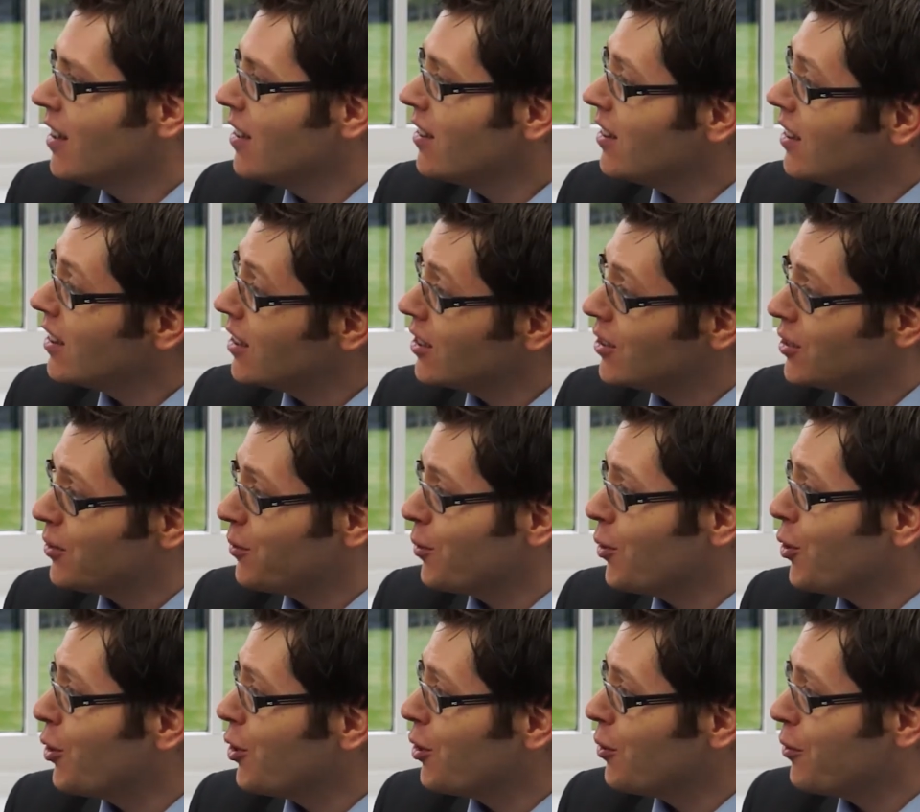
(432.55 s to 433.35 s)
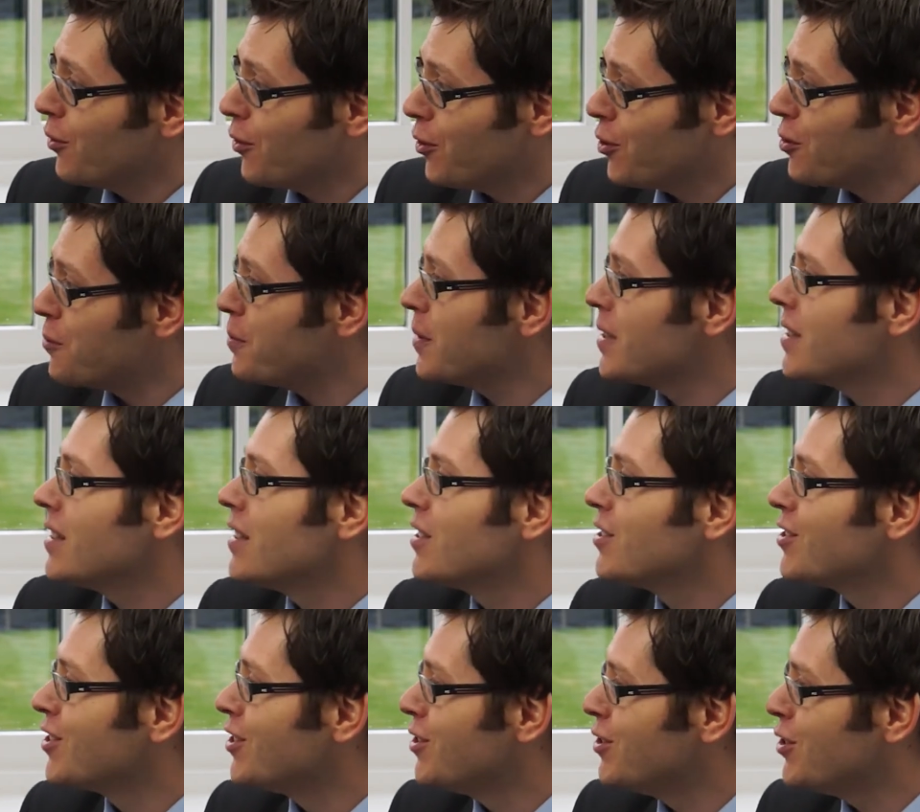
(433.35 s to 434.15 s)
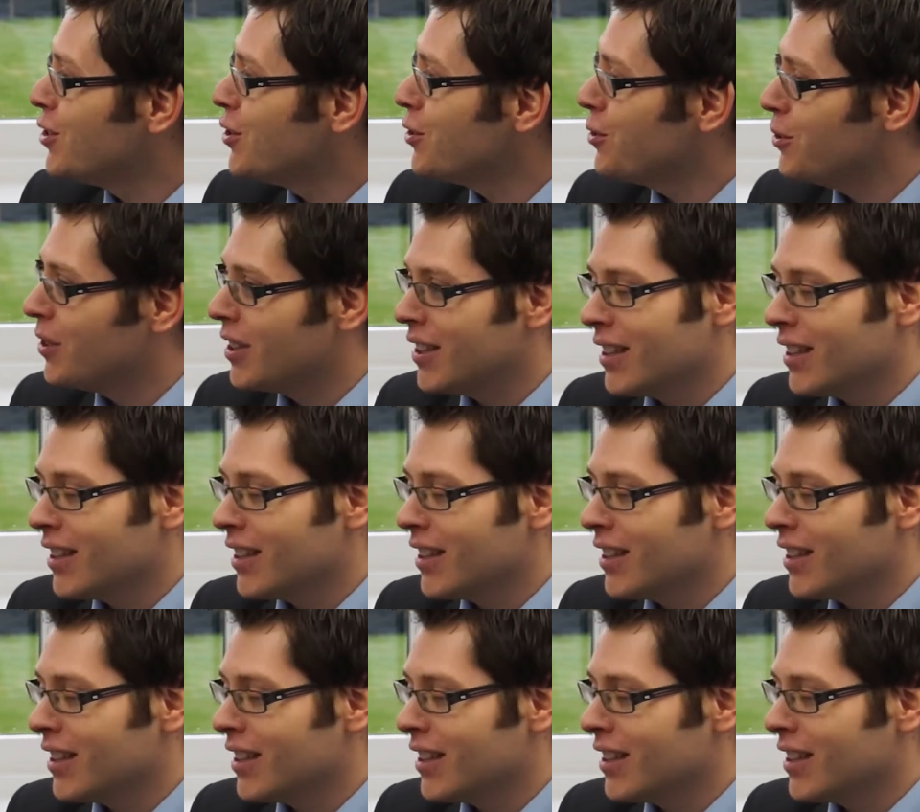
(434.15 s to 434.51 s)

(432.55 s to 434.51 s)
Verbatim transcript: things for, for a business to do.